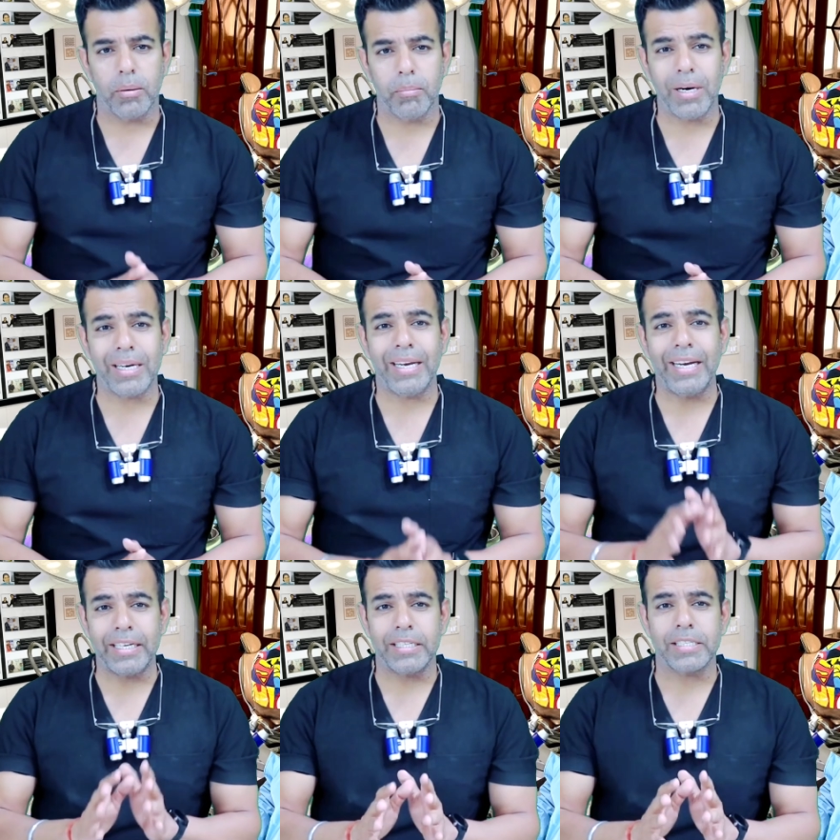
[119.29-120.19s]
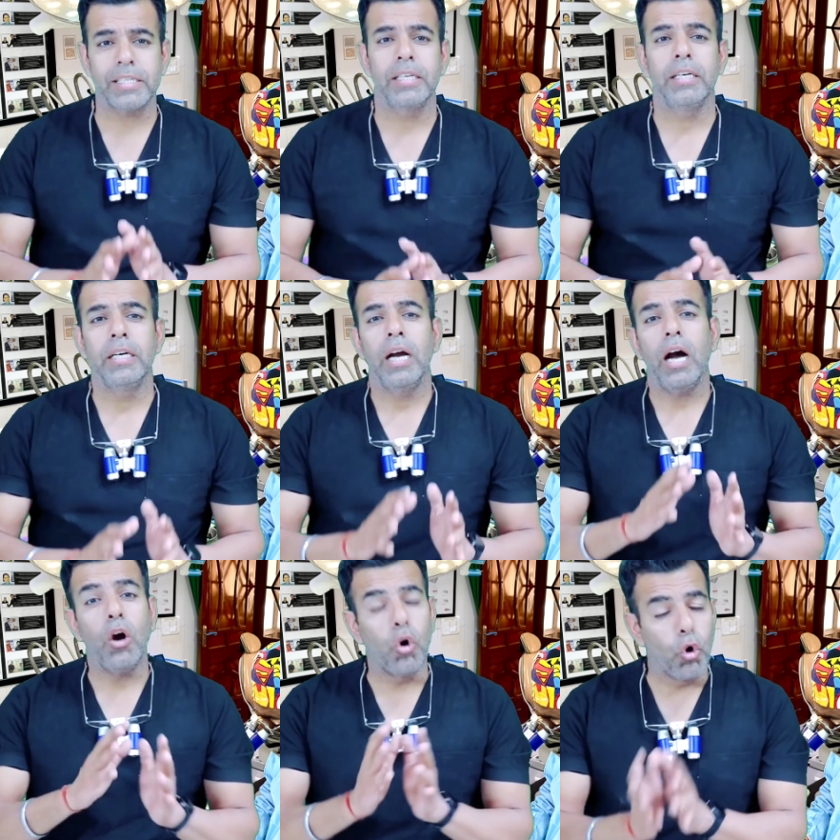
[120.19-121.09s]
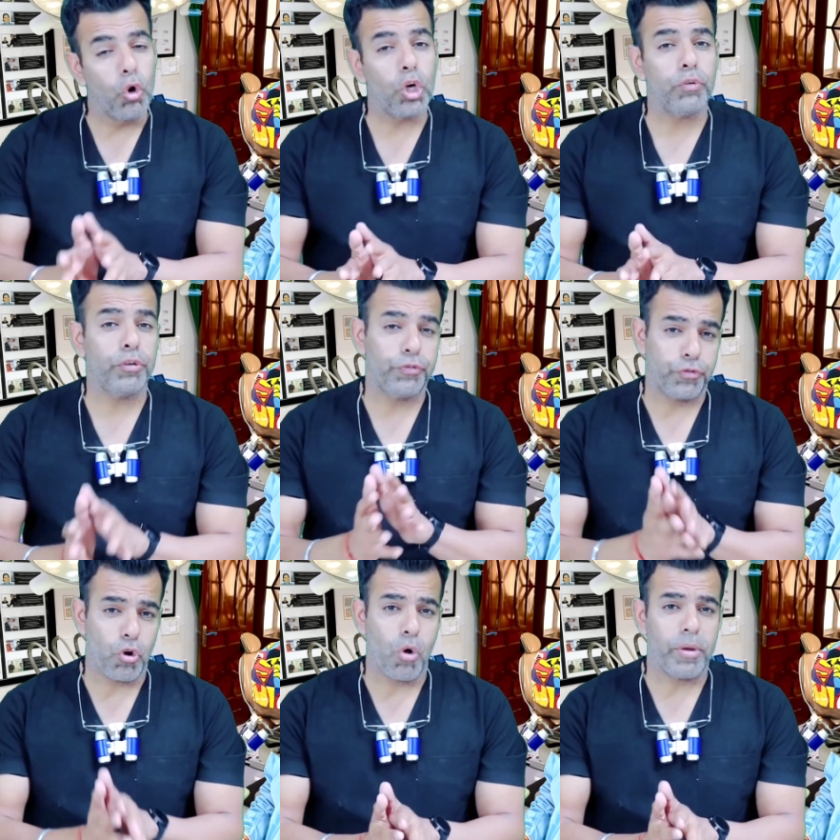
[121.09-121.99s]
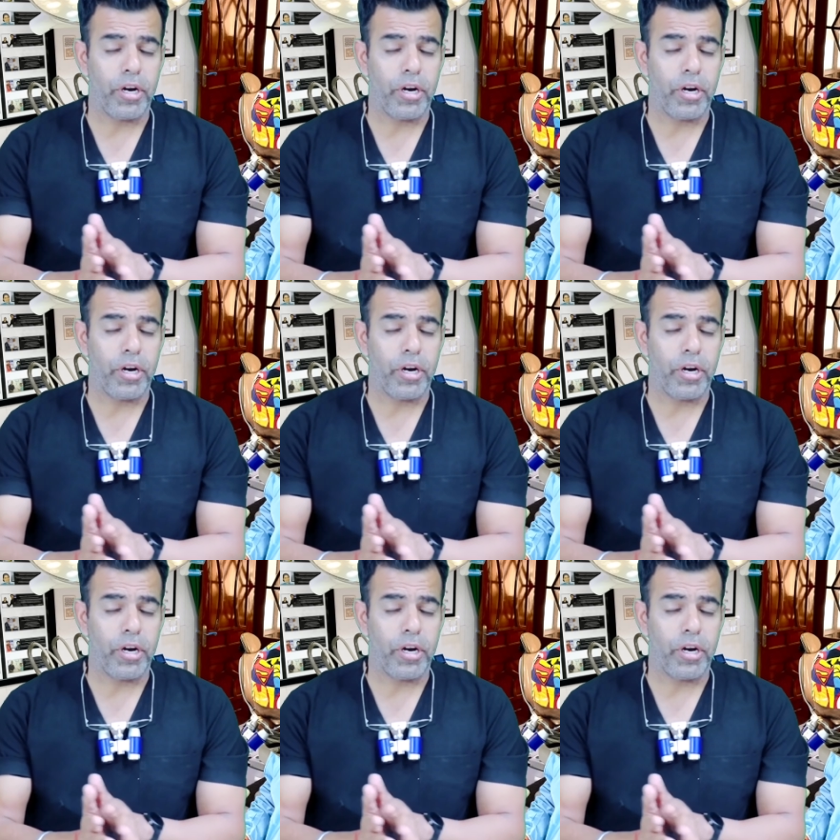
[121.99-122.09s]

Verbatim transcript: but it is a holdover from an